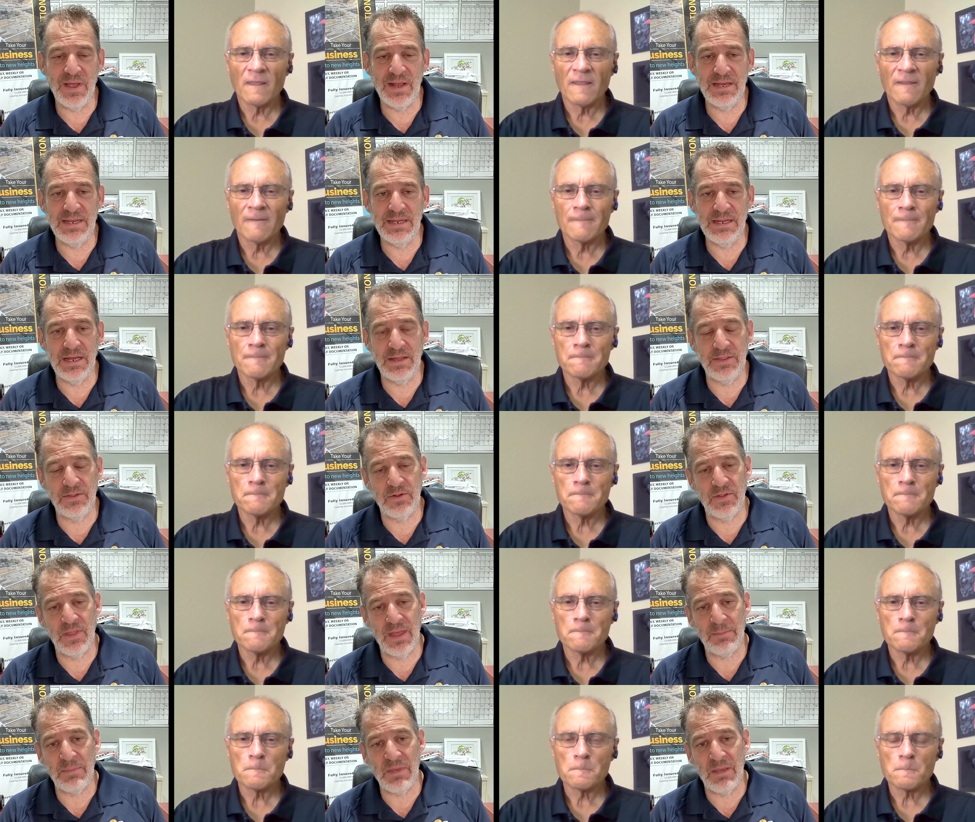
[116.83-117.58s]
Speaker 1: idea
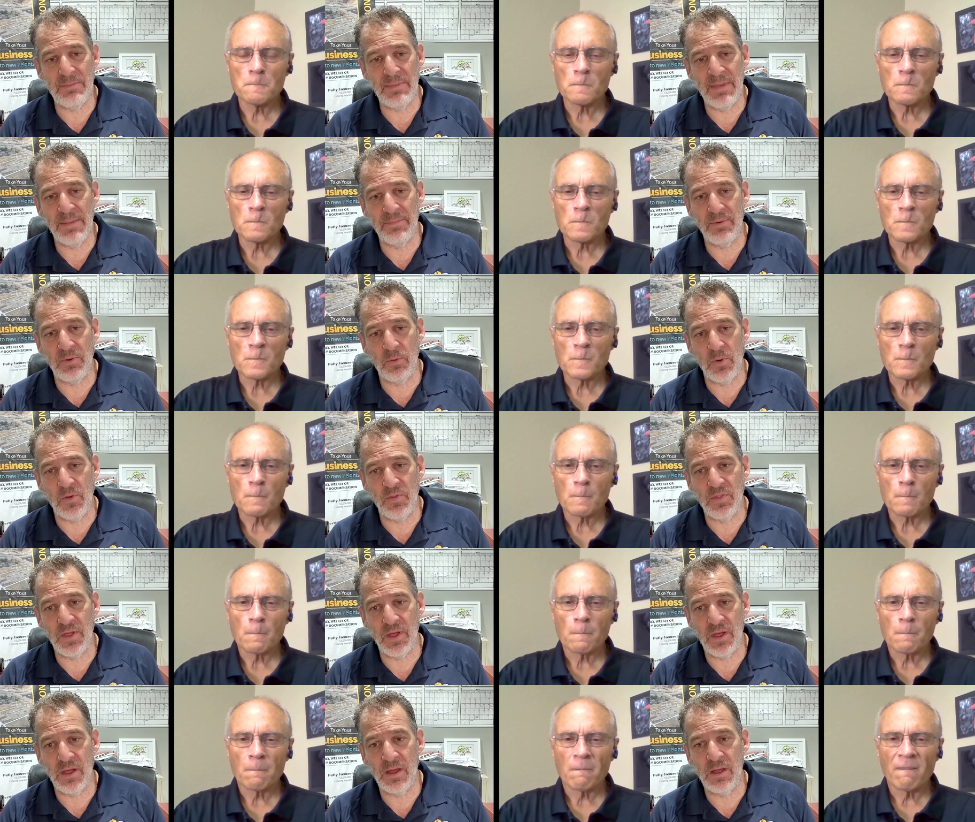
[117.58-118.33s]
there were that many people
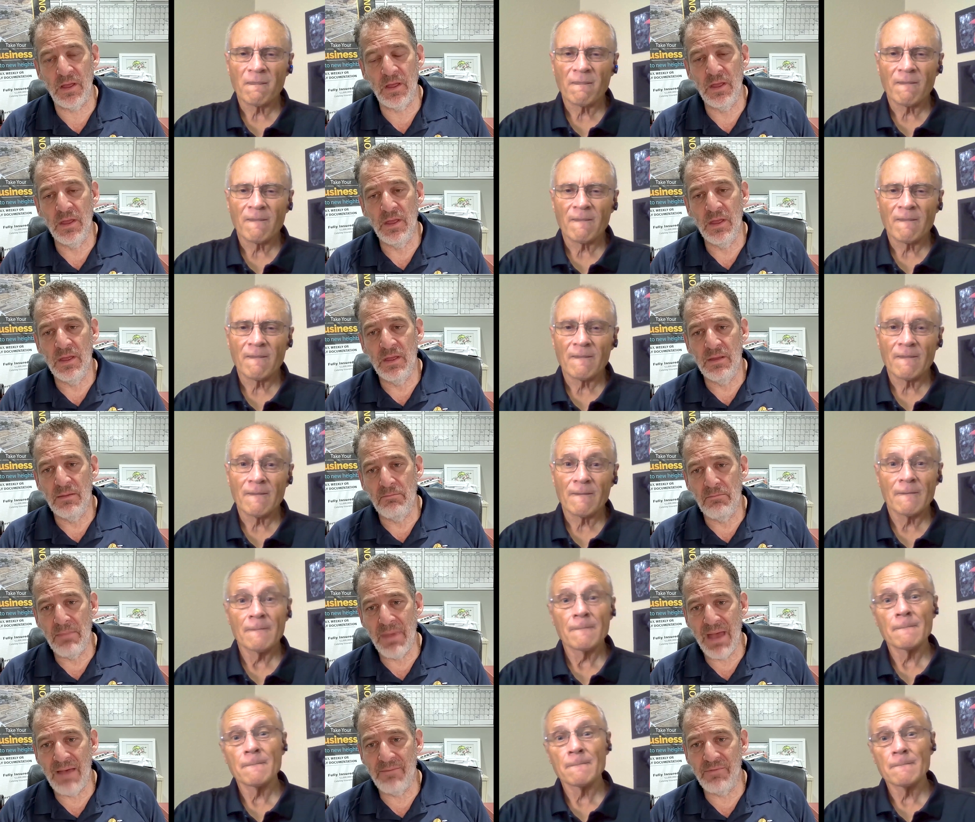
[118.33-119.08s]
with a
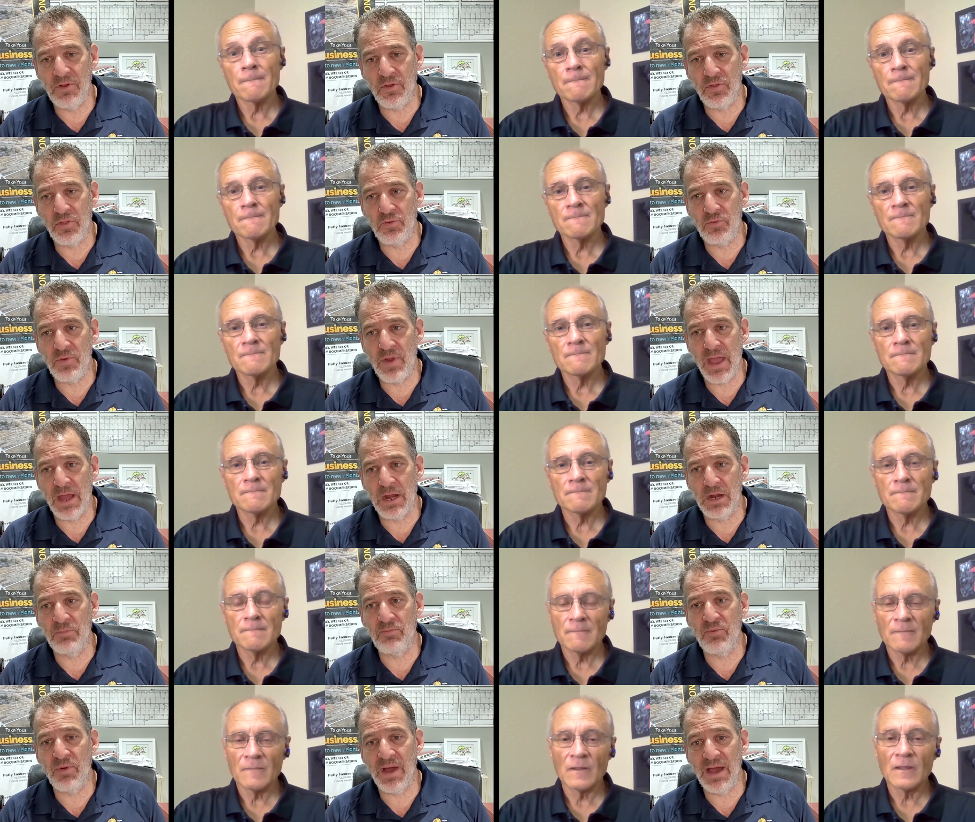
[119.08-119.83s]
Mavic 3
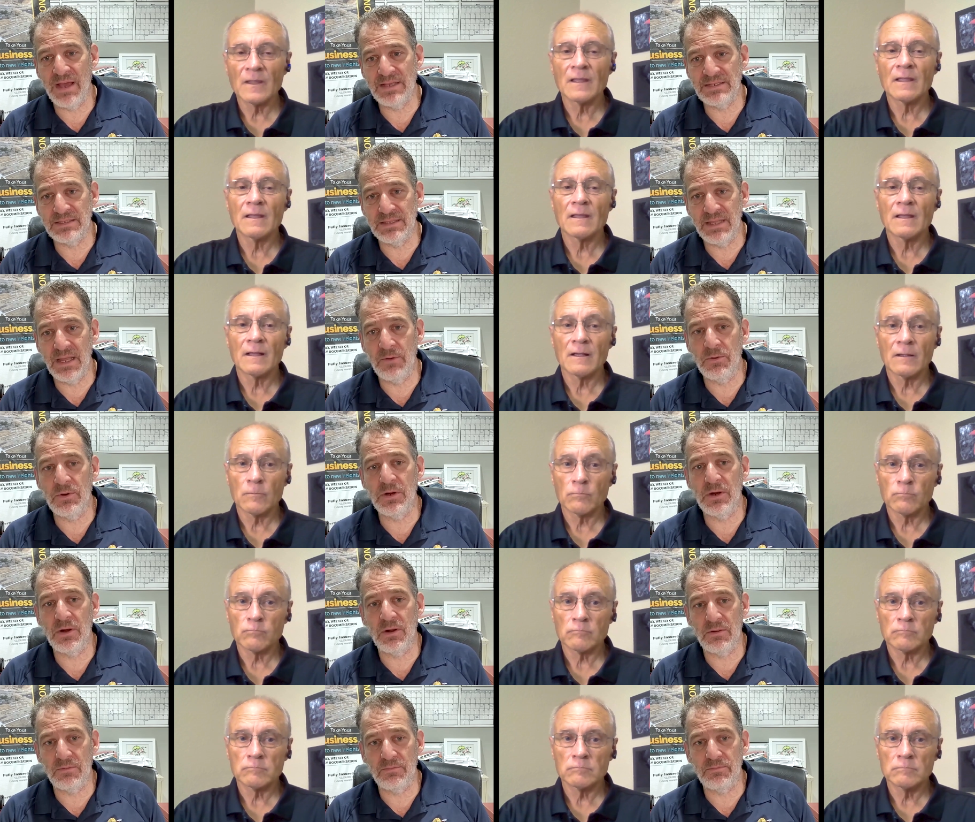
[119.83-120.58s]
Enterprise, and they
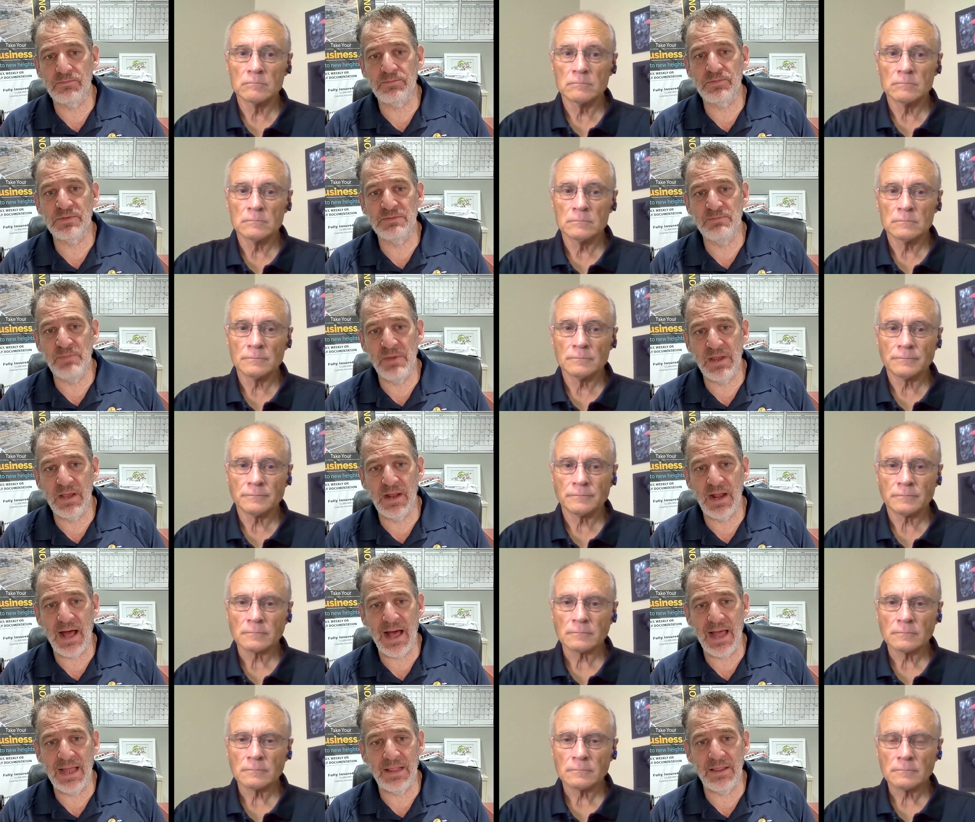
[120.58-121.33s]
were
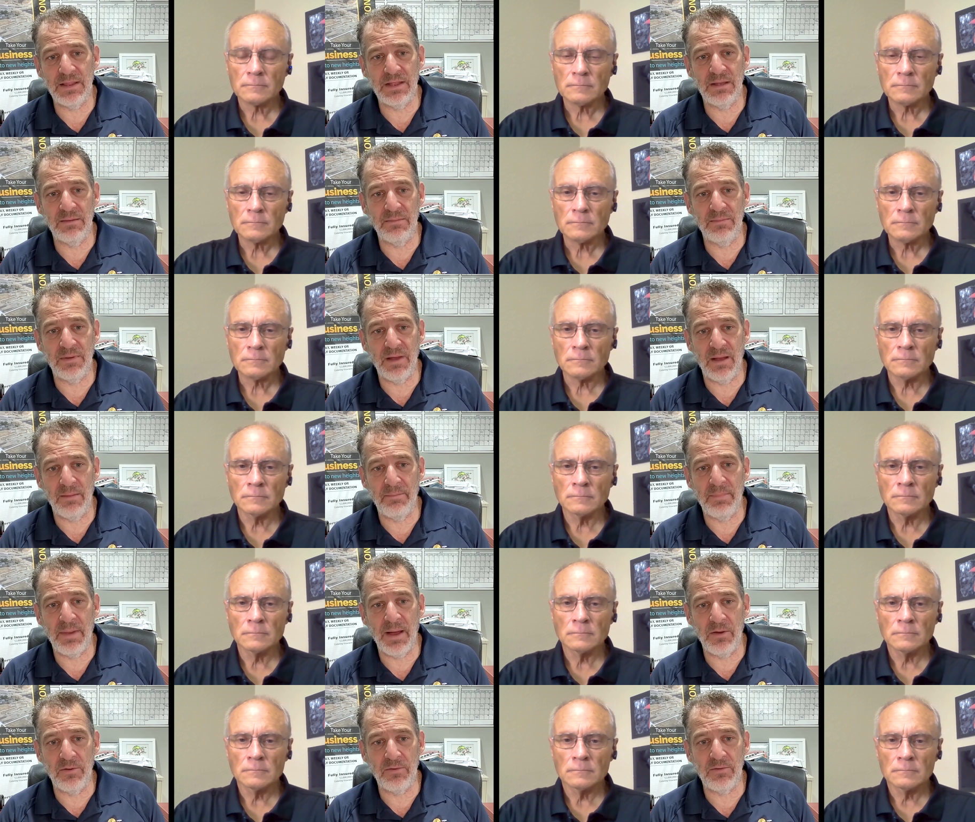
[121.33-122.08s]
speaking highly of,
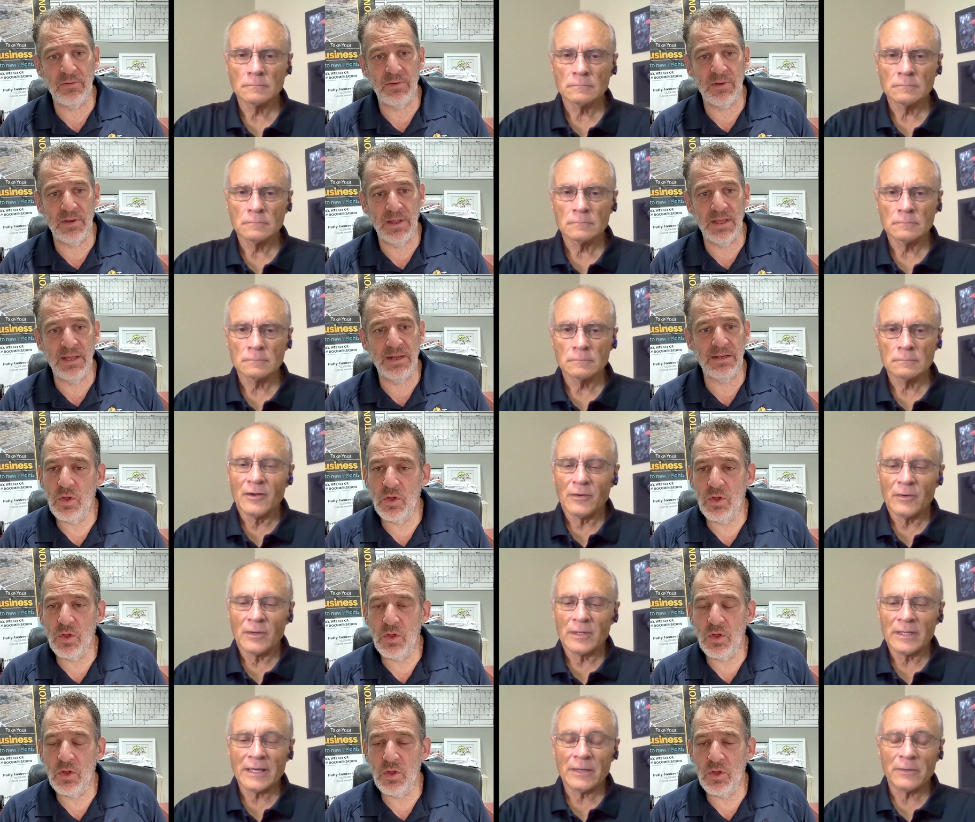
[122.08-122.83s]
about it.
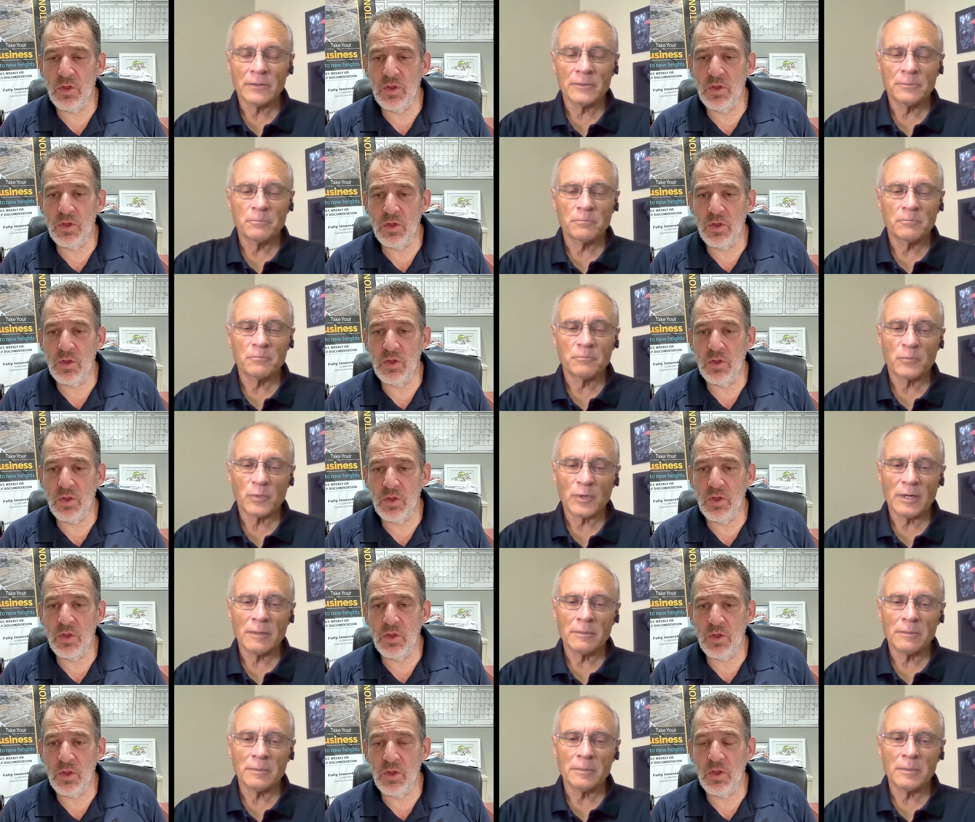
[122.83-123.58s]
Speaker 2: Well, that would
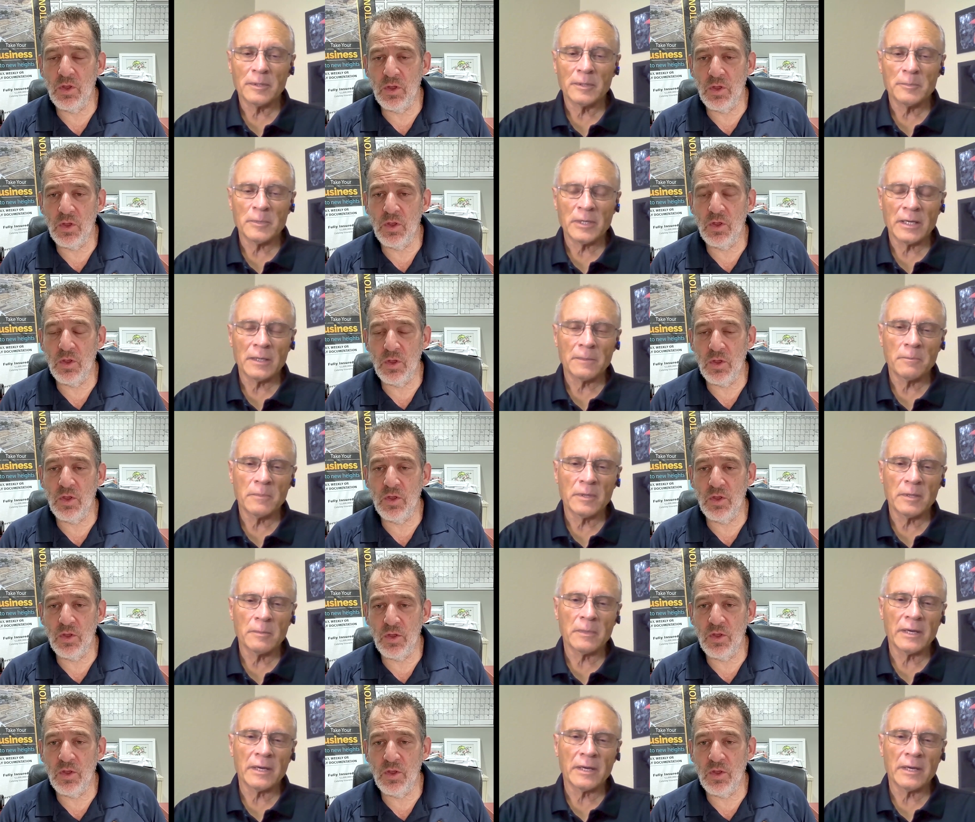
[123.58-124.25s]
probably be